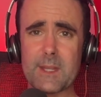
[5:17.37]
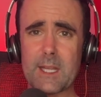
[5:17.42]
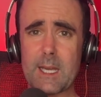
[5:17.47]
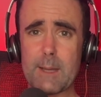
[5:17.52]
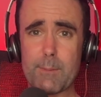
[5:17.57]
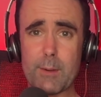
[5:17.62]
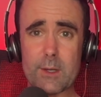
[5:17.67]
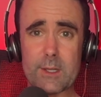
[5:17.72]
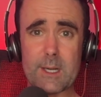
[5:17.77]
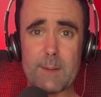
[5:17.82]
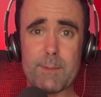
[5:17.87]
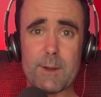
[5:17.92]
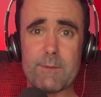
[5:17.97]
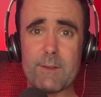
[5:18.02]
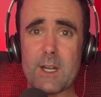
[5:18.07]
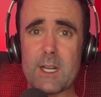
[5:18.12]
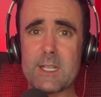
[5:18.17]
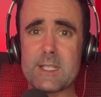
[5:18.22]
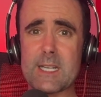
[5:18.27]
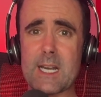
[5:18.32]
put a couple of
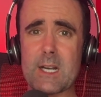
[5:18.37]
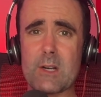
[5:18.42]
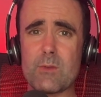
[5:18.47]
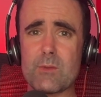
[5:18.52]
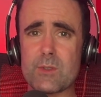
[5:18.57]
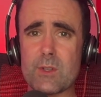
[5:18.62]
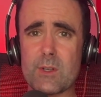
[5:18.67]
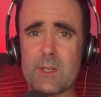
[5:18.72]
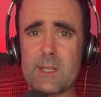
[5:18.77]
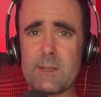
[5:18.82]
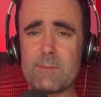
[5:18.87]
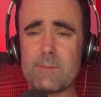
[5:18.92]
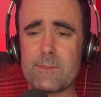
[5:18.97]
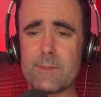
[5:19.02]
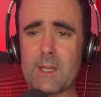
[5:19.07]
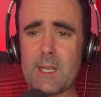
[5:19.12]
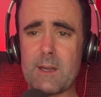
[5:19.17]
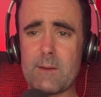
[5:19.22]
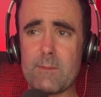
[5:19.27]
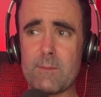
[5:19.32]
early tackles on
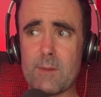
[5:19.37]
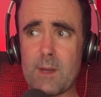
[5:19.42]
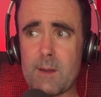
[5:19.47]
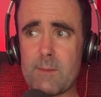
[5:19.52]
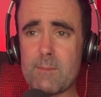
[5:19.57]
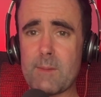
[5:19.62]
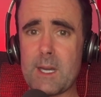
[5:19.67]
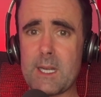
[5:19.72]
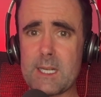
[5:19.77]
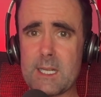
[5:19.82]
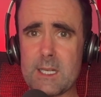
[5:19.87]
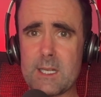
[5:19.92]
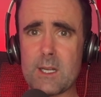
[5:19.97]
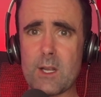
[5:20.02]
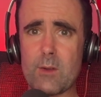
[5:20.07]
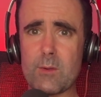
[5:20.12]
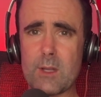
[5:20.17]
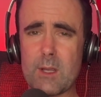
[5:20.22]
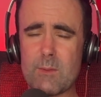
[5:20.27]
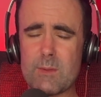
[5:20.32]
him and made it
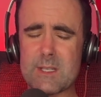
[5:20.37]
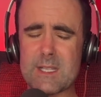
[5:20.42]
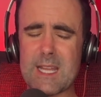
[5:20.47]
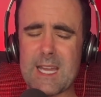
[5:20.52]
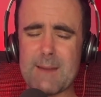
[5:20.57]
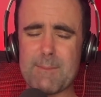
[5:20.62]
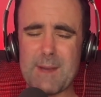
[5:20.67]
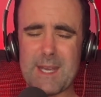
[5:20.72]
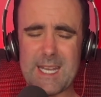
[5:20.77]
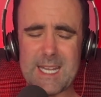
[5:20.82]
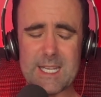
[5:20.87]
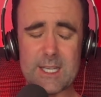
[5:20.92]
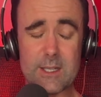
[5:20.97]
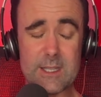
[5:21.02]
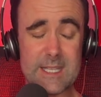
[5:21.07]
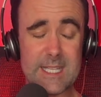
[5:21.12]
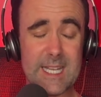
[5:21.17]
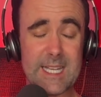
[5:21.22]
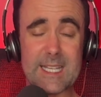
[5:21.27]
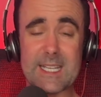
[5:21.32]
known that he was there, but he
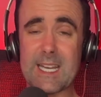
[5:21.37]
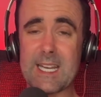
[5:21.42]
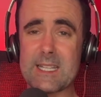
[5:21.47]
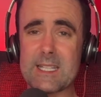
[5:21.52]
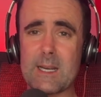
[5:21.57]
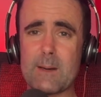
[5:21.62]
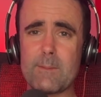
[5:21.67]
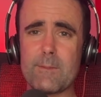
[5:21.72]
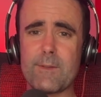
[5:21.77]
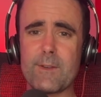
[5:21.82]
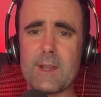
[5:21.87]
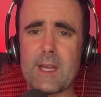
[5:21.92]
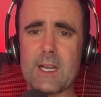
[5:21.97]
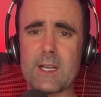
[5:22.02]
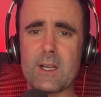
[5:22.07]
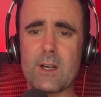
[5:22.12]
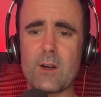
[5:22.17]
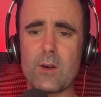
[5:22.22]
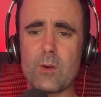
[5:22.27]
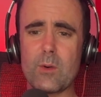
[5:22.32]
did get done for that
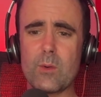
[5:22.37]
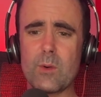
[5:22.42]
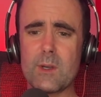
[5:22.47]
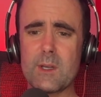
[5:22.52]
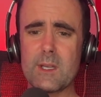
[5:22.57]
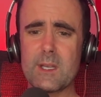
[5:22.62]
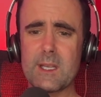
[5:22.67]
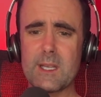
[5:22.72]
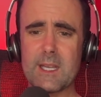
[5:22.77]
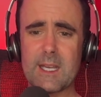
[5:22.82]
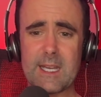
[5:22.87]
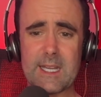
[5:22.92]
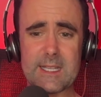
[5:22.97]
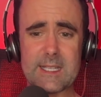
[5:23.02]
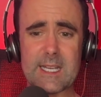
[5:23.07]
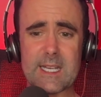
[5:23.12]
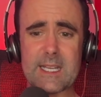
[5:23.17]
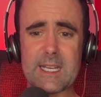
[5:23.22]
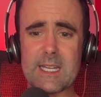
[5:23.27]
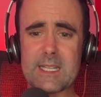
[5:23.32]
goal.
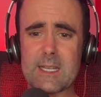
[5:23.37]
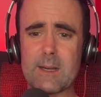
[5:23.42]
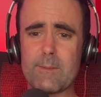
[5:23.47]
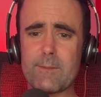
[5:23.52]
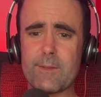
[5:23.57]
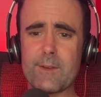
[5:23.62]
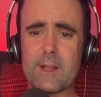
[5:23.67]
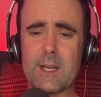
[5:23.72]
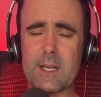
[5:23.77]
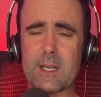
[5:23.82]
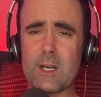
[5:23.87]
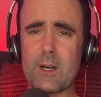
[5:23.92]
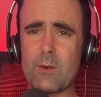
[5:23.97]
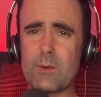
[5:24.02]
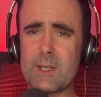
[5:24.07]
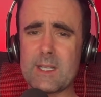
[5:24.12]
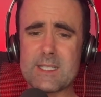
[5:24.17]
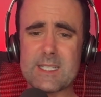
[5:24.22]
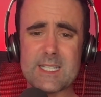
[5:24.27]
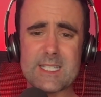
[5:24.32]

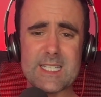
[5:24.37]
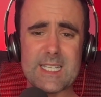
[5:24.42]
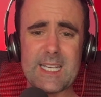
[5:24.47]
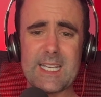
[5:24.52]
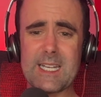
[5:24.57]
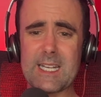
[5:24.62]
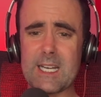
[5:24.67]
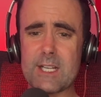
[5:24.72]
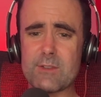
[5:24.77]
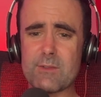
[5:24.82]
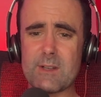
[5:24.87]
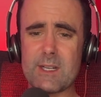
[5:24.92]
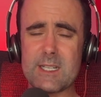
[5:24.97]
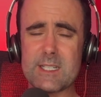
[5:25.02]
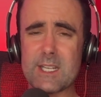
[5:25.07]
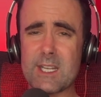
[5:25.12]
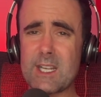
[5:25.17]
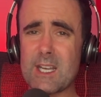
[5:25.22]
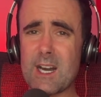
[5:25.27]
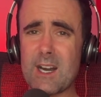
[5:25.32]
And he's a teenager and he's
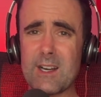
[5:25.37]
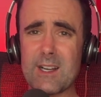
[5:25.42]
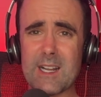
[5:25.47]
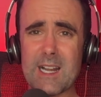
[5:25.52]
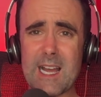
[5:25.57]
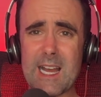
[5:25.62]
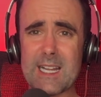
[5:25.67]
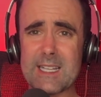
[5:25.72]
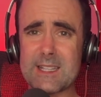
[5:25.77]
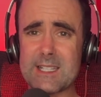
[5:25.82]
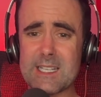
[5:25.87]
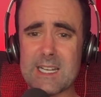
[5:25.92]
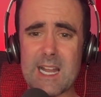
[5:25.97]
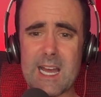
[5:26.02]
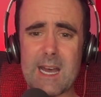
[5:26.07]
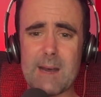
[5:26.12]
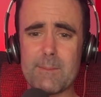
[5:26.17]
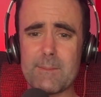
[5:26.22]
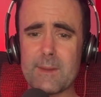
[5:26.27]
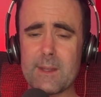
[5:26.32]
a young lad,
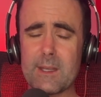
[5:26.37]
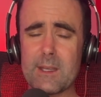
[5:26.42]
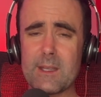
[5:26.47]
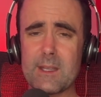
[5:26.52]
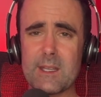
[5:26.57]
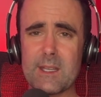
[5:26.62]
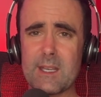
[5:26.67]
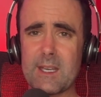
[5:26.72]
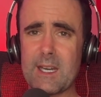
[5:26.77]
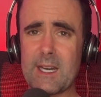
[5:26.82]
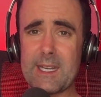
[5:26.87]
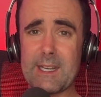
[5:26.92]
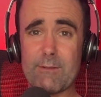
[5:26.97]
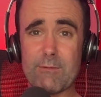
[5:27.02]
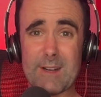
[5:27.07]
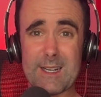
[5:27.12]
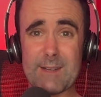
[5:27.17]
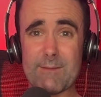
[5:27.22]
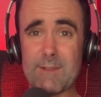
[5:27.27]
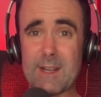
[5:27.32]
Delap, and he
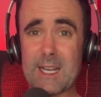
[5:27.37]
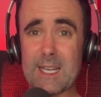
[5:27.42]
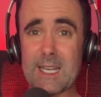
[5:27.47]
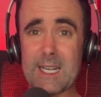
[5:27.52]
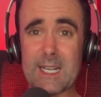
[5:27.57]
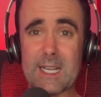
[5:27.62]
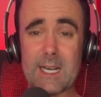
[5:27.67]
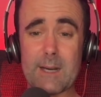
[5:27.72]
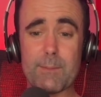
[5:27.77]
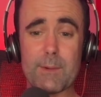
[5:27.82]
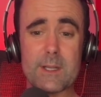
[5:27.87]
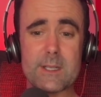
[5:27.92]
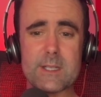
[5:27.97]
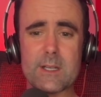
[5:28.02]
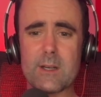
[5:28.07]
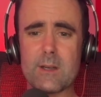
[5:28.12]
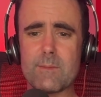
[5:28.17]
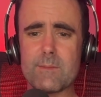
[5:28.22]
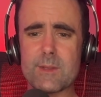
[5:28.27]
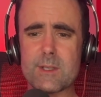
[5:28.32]
ran him ragged a couple of
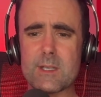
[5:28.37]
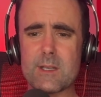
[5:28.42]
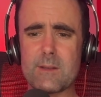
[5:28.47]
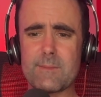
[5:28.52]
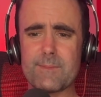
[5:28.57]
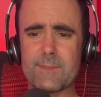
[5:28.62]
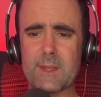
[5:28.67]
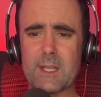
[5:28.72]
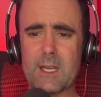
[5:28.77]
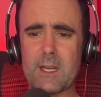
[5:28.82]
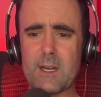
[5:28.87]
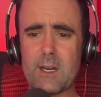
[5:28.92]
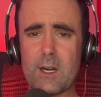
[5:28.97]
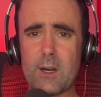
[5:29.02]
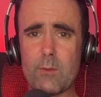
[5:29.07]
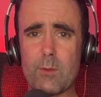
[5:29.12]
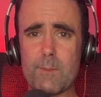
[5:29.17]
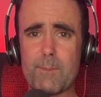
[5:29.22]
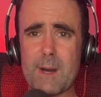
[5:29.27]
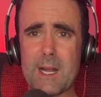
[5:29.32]
times.
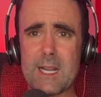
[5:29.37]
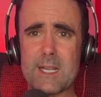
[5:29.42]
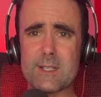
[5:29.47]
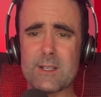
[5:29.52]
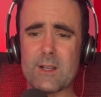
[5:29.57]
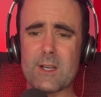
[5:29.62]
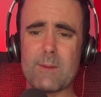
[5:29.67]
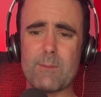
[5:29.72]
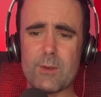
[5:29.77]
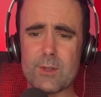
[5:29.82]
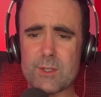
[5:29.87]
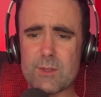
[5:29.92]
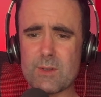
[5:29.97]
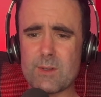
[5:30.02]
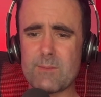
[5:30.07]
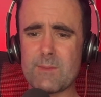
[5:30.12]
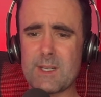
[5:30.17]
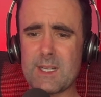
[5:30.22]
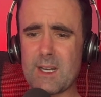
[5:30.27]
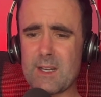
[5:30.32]
Harwood Bellis, I come on to in
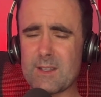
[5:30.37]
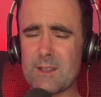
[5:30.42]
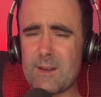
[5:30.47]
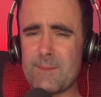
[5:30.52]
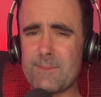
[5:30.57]
a minute.